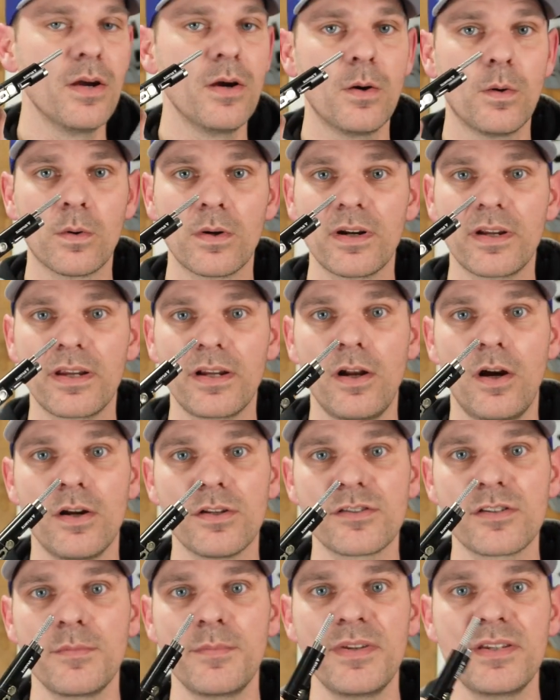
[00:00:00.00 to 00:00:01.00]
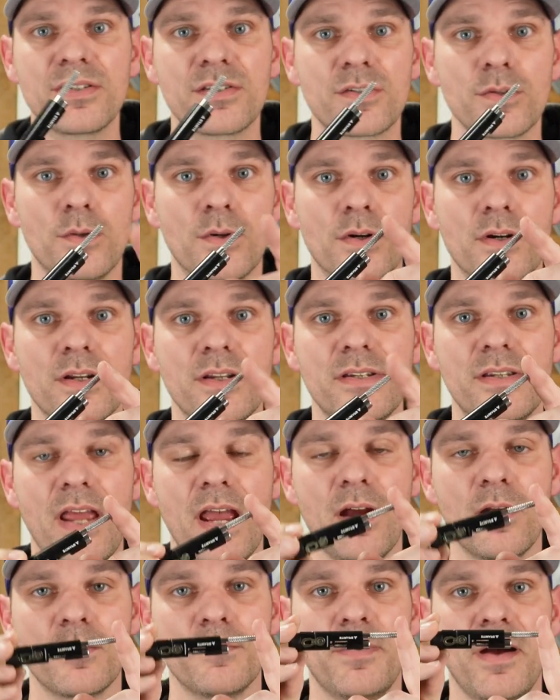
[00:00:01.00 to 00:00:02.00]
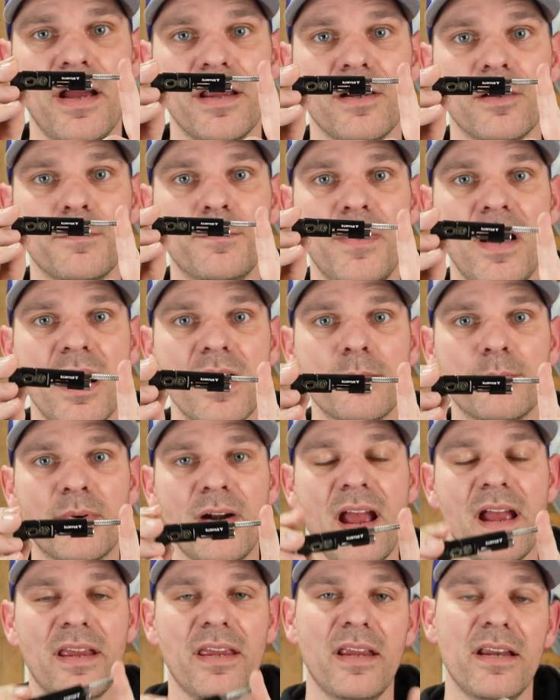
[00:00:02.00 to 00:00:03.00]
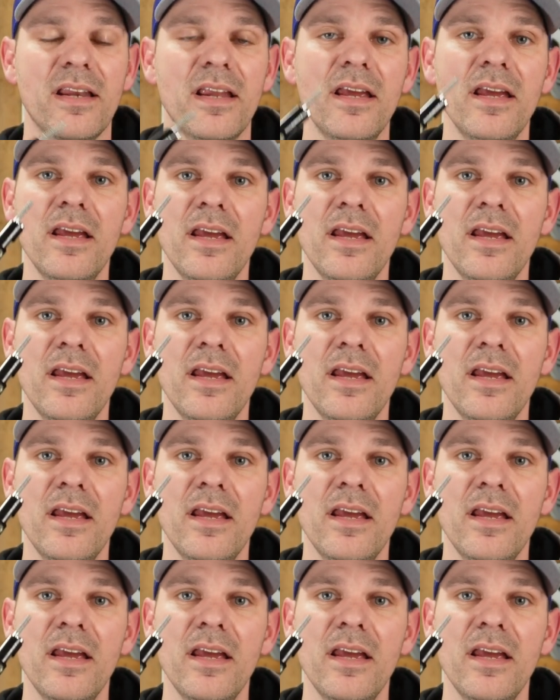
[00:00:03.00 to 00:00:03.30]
or it can also be stored down by your bottom bracket